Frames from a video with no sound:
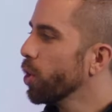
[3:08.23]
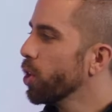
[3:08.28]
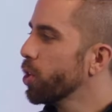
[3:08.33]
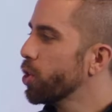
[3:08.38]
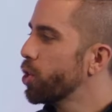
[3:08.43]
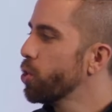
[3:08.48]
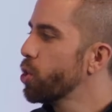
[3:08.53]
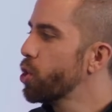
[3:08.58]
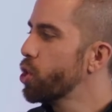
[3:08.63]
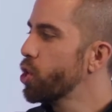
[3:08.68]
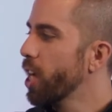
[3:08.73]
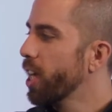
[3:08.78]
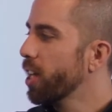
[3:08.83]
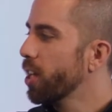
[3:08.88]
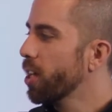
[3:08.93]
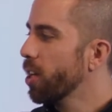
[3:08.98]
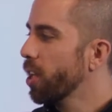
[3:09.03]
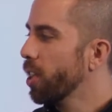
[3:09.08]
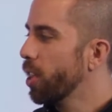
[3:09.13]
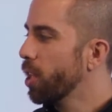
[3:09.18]
order to
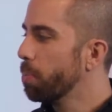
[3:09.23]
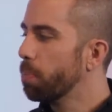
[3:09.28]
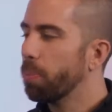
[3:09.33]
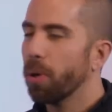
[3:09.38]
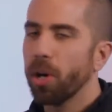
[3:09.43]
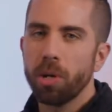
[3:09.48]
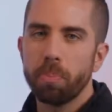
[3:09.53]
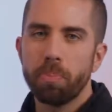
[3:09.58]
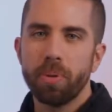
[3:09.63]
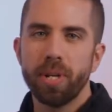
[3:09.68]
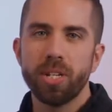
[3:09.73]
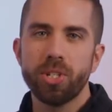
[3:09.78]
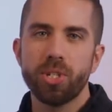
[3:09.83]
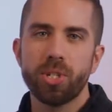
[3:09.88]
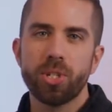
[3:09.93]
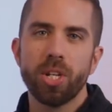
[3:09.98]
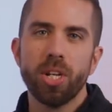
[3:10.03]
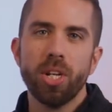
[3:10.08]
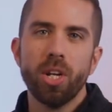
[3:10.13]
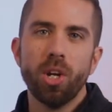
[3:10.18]
share the
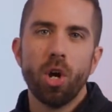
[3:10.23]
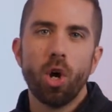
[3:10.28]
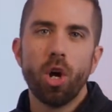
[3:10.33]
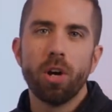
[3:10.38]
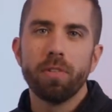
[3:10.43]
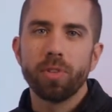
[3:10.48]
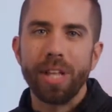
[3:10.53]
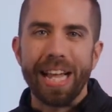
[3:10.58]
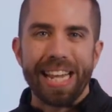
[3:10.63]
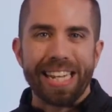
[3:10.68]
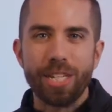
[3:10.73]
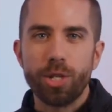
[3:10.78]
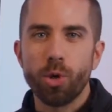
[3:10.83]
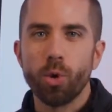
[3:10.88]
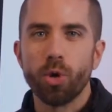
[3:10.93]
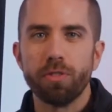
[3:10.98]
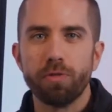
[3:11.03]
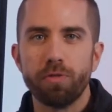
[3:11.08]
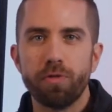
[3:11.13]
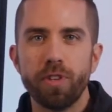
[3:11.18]
purpose of like
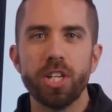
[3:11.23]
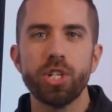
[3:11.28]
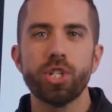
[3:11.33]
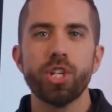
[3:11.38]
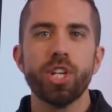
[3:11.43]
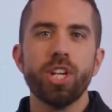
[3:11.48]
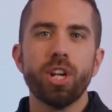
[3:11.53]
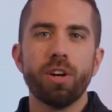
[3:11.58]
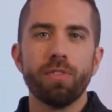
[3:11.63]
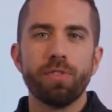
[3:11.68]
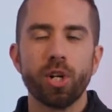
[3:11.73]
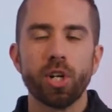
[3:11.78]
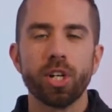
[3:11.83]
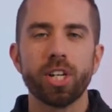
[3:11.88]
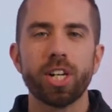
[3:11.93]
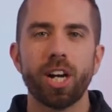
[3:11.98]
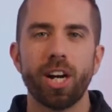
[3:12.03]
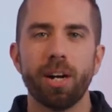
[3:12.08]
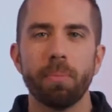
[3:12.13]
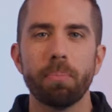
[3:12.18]
your vision of
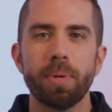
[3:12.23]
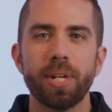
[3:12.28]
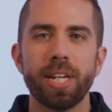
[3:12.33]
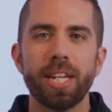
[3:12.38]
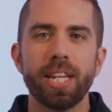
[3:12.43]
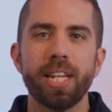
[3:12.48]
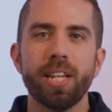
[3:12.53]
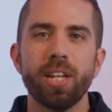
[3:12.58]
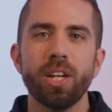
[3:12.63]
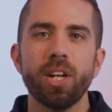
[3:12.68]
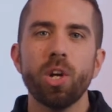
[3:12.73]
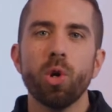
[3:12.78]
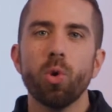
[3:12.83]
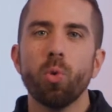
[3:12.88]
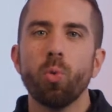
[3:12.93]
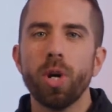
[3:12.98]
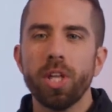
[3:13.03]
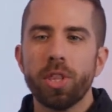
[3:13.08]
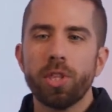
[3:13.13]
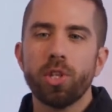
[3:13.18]
your company
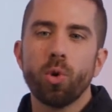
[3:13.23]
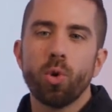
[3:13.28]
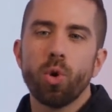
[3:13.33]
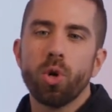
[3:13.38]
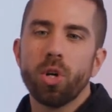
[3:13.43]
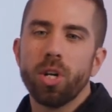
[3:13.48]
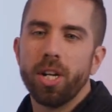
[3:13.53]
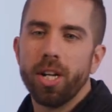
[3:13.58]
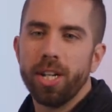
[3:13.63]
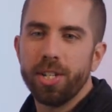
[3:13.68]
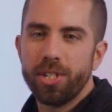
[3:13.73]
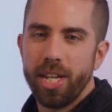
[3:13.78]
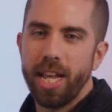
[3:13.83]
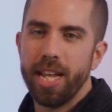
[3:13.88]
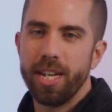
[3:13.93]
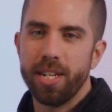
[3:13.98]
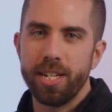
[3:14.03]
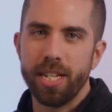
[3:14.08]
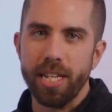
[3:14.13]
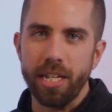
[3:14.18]
with your
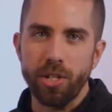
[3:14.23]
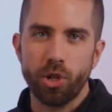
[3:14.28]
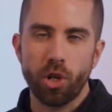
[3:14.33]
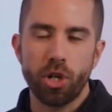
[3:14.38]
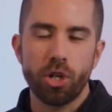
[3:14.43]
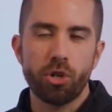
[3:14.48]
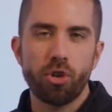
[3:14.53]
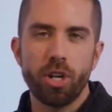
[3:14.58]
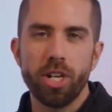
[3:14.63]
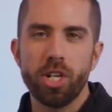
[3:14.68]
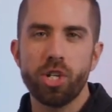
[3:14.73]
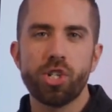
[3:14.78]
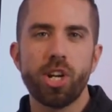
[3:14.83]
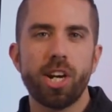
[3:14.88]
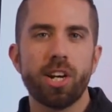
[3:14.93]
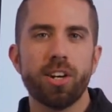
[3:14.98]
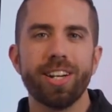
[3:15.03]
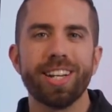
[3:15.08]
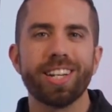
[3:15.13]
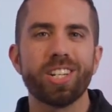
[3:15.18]
attendees? Are you trying to
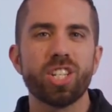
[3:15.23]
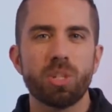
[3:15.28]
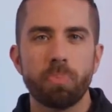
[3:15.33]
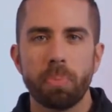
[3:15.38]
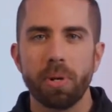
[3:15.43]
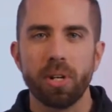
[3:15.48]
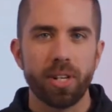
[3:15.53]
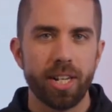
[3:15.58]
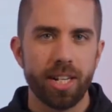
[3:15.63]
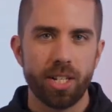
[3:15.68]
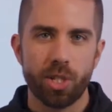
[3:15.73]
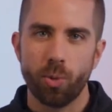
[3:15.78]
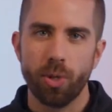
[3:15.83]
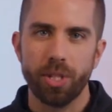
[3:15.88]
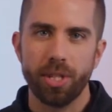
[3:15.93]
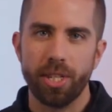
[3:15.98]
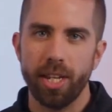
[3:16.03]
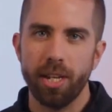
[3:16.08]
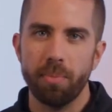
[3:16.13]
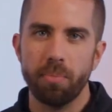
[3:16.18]
share an experience
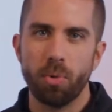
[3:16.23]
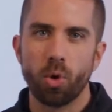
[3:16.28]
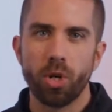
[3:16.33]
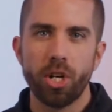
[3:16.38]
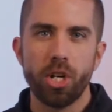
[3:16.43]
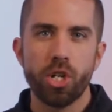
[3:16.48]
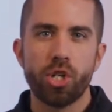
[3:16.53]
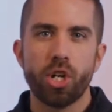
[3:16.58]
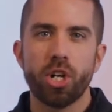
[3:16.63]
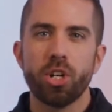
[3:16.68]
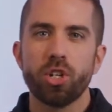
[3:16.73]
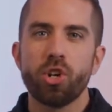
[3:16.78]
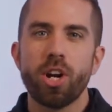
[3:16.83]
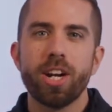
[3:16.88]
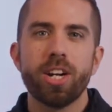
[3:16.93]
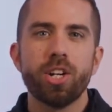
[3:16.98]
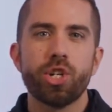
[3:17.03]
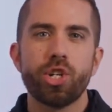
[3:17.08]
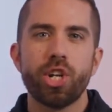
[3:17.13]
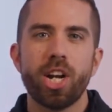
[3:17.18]
with them? Or are you
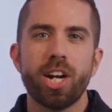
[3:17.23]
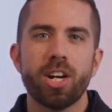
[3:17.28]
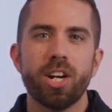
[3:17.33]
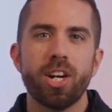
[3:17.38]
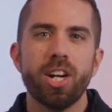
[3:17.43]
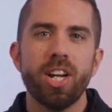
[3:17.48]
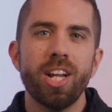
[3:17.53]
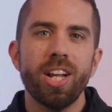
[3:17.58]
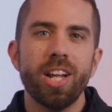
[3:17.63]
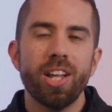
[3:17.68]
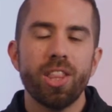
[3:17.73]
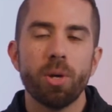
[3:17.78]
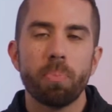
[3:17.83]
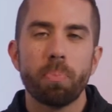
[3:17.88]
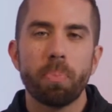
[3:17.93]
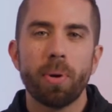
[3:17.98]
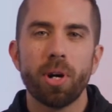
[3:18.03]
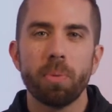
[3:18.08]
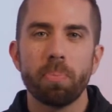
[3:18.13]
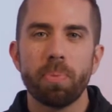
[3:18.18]
trying to share the
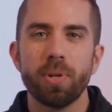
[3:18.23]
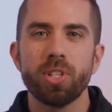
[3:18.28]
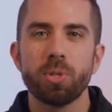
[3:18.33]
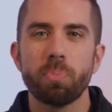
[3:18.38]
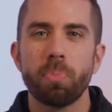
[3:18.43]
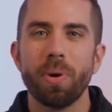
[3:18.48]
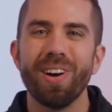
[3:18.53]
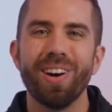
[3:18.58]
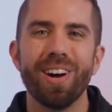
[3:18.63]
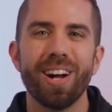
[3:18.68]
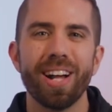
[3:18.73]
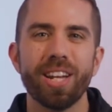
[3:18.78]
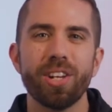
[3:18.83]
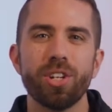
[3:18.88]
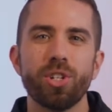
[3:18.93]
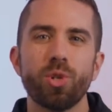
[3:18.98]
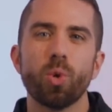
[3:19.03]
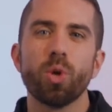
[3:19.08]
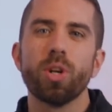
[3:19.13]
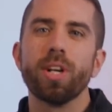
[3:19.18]
purpose
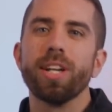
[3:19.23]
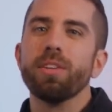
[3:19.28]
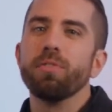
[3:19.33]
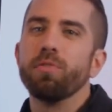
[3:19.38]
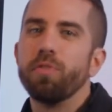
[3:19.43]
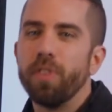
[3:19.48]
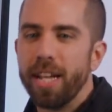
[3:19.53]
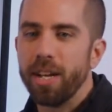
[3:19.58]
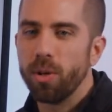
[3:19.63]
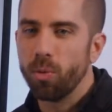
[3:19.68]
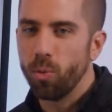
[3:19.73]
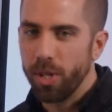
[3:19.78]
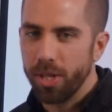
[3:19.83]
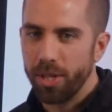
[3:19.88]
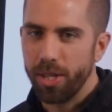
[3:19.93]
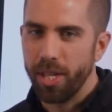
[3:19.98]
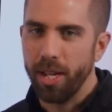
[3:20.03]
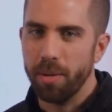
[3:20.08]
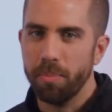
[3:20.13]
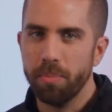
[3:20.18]
behind your event
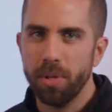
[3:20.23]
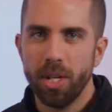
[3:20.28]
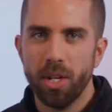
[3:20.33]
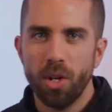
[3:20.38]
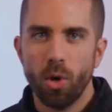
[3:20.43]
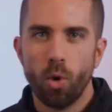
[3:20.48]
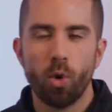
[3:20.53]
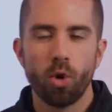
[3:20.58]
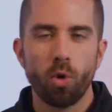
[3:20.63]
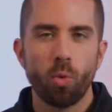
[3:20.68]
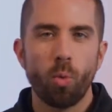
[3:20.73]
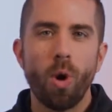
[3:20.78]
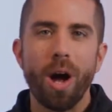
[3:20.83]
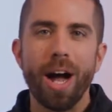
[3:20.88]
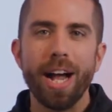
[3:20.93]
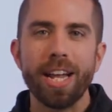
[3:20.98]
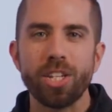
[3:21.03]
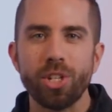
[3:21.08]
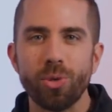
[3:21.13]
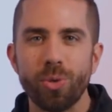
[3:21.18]
with them, or
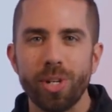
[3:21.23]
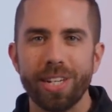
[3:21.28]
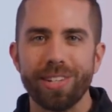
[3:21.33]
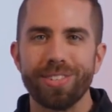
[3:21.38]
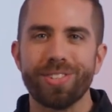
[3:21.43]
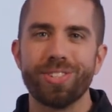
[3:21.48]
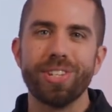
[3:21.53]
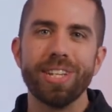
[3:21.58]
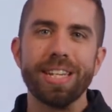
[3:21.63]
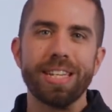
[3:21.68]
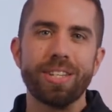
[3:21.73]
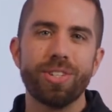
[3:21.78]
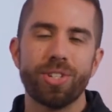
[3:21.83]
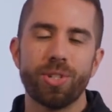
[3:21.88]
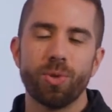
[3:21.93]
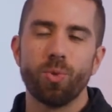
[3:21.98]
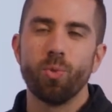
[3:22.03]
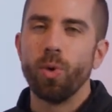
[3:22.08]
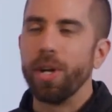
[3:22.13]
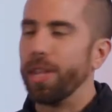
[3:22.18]
why you
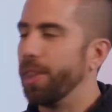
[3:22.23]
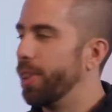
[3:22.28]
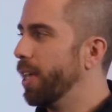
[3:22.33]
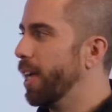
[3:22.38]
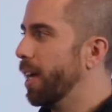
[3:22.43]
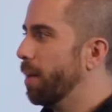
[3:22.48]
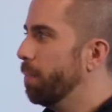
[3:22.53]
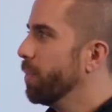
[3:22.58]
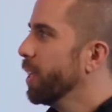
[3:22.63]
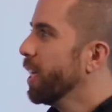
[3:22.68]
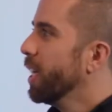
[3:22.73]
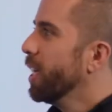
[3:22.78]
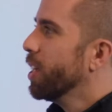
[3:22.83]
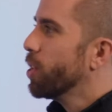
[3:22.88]
exist with them?